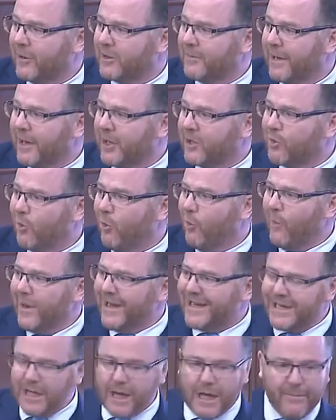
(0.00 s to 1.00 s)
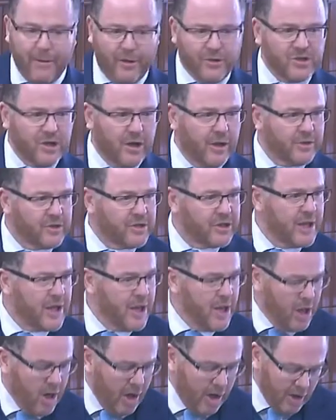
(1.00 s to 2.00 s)
to make sure we turbocharge
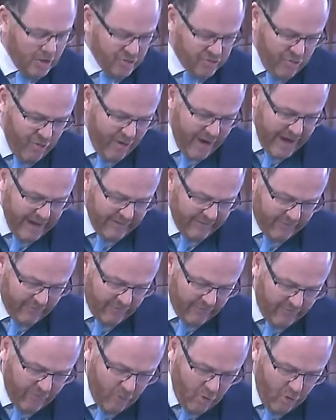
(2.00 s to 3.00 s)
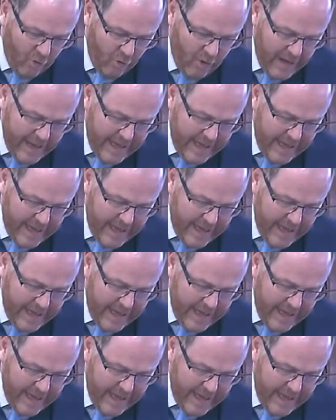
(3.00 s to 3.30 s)
our drive for